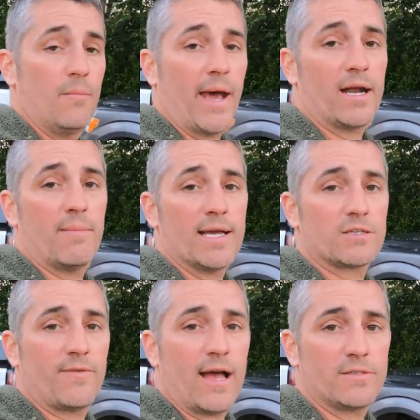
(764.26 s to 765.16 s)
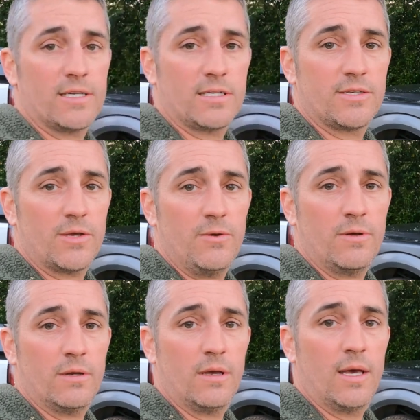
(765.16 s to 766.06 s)
Pattern Master 562
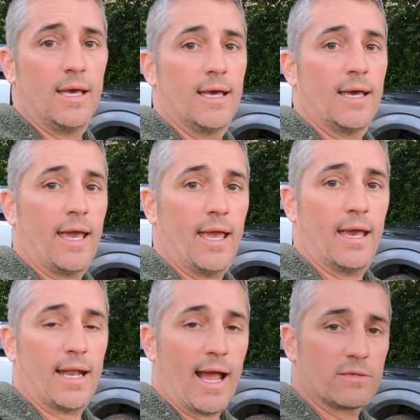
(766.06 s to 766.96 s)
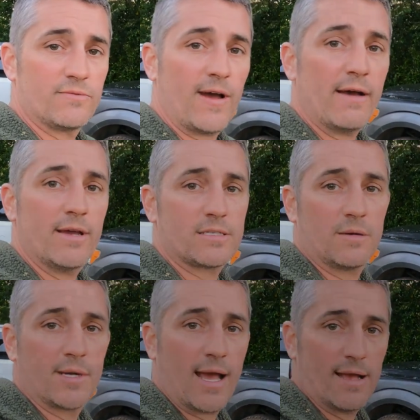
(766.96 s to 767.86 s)
and ounce and 5/8
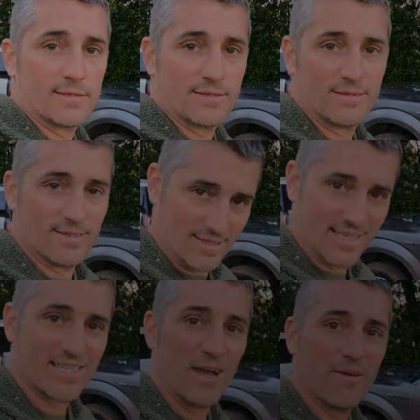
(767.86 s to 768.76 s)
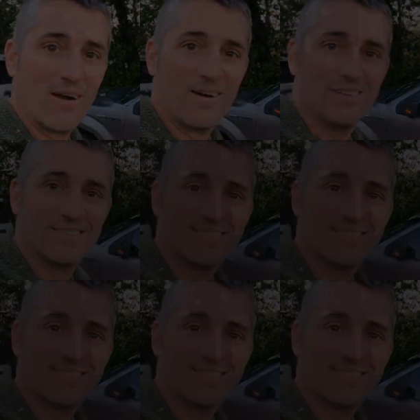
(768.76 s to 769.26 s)
number 9s. Let's go, y'all.